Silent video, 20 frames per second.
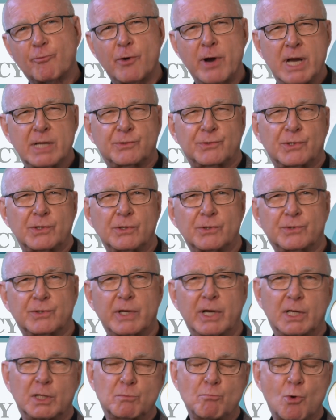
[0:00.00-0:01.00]
Francis
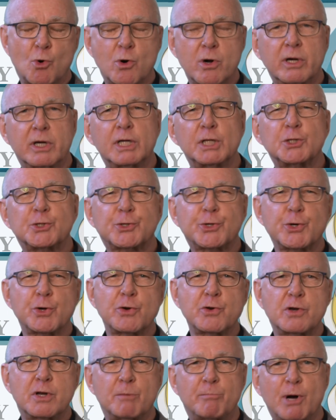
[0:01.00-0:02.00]
as more
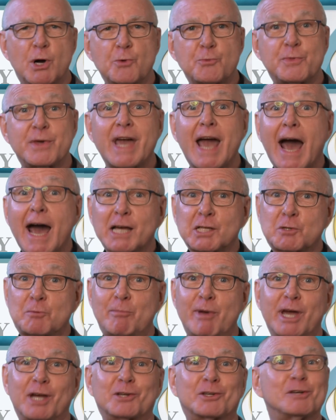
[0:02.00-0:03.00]
concerned about the
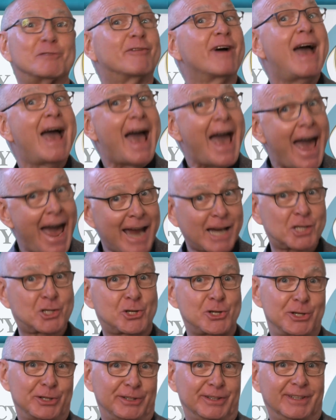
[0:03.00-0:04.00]
aspect of
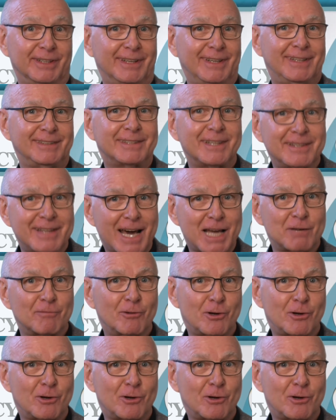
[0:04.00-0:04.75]
action than that of